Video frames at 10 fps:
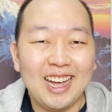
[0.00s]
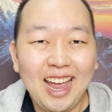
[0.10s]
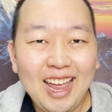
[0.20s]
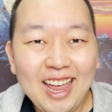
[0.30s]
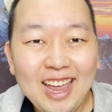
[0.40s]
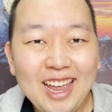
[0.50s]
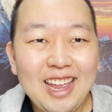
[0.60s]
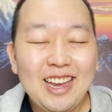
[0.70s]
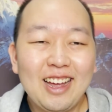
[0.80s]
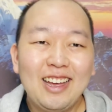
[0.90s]

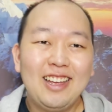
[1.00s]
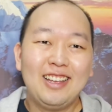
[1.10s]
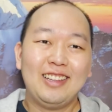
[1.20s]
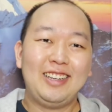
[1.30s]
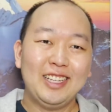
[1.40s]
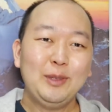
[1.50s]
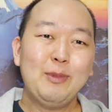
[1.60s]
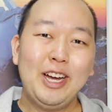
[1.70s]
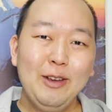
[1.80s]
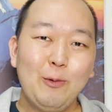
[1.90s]
And this
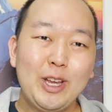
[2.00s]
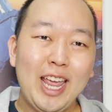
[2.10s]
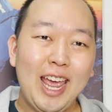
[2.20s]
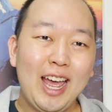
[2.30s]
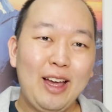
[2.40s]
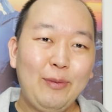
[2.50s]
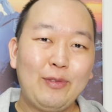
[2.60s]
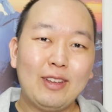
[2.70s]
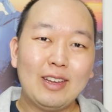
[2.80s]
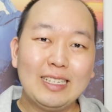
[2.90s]
month we have
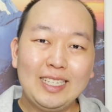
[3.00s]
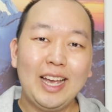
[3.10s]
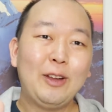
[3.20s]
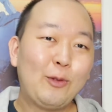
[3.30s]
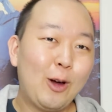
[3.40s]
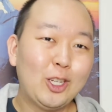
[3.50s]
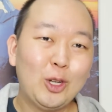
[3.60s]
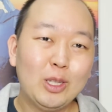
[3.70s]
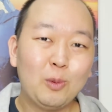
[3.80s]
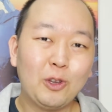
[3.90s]
a set of
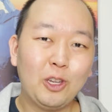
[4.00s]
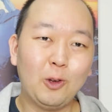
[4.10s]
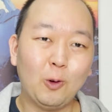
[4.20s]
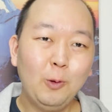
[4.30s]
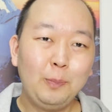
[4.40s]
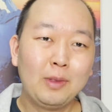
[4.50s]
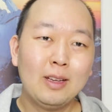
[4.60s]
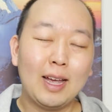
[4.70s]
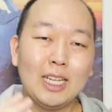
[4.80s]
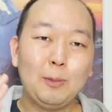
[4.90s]
questions for you,
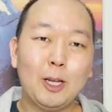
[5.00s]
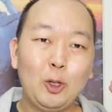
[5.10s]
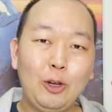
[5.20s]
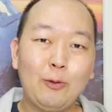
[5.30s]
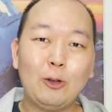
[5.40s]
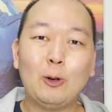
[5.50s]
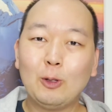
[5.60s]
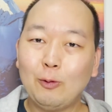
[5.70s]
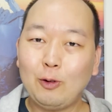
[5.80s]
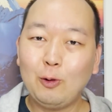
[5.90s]
especially for those
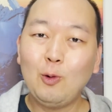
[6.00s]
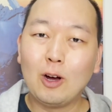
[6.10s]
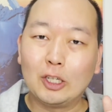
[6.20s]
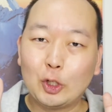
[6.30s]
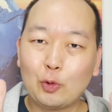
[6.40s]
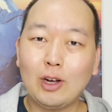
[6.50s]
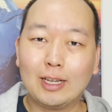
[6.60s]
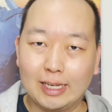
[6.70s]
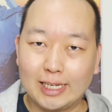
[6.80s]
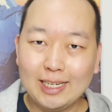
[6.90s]
of you who are
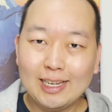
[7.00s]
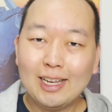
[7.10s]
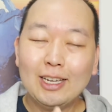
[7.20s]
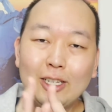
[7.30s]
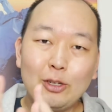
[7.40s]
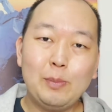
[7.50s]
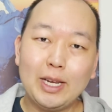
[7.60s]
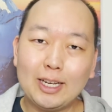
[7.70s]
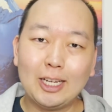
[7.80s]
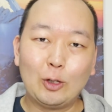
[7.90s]
struggling to
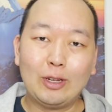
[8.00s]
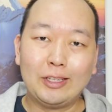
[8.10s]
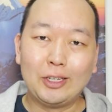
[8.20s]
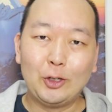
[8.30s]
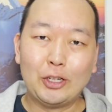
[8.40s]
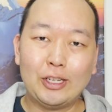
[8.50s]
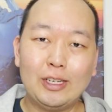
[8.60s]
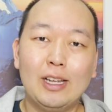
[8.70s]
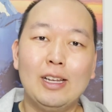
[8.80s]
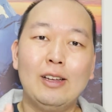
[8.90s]
make that
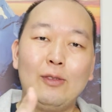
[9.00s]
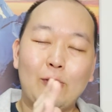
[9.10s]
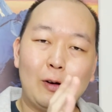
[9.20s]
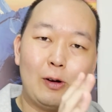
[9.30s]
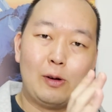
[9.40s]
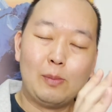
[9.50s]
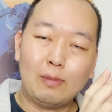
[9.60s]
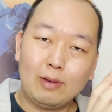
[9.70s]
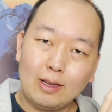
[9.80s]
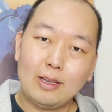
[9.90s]
transition from
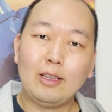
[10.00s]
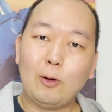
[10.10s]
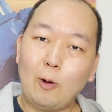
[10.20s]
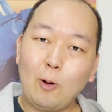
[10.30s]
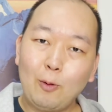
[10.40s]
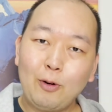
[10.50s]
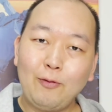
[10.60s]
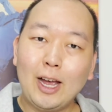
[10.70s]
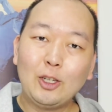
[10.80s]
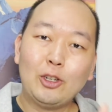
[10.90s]
your old
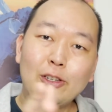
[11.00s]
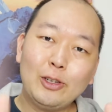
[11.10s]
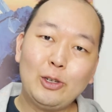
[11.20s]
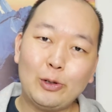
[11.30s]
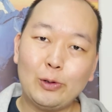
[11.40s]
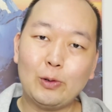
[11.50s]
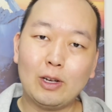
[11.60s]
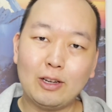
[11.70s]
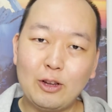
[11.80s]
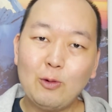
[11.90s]
profession to
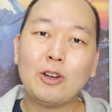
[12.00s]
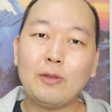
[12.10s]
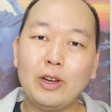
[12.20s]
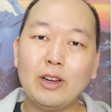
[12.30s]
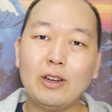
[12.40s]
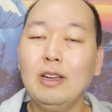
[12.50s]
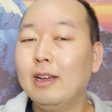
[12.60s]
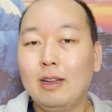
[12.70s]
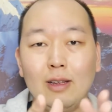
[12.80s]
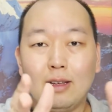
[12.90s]
a new career
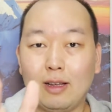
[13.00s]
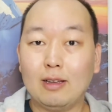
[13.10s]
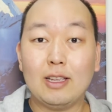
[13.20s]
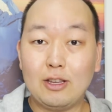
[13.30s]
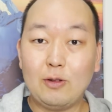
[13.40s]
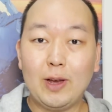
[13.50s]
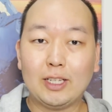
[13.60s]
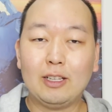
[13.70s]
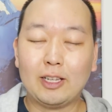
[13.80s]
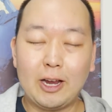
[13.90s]
in UX
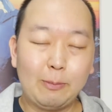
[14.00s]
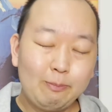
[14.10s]
design.